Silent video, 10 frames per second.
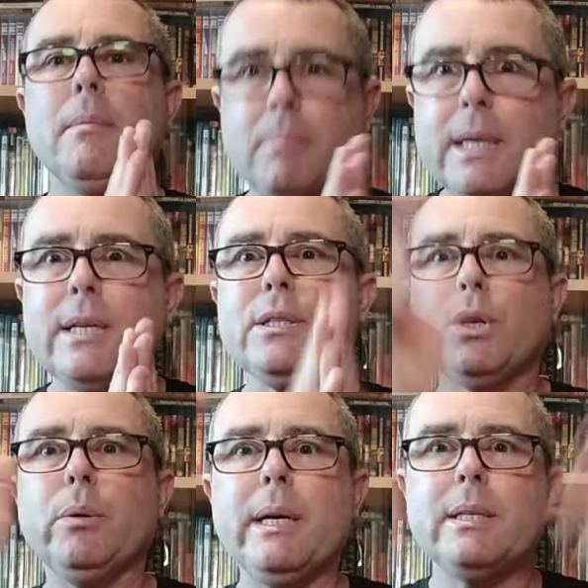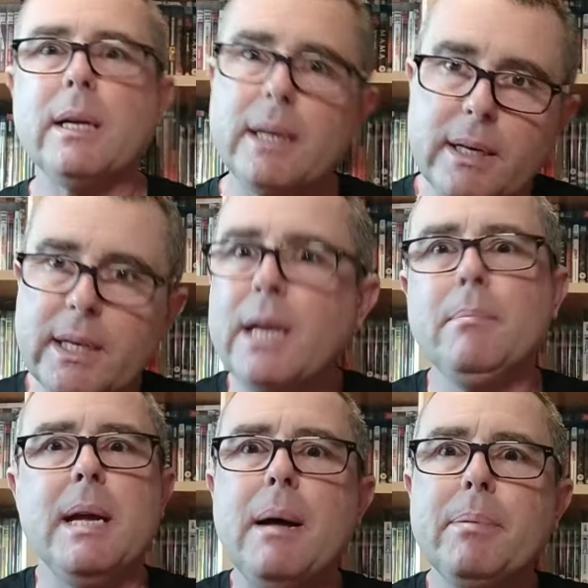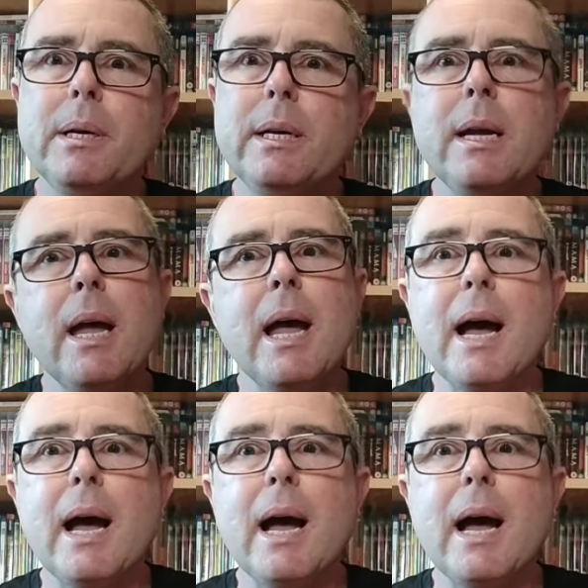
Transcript: Please do it. Keep me happy.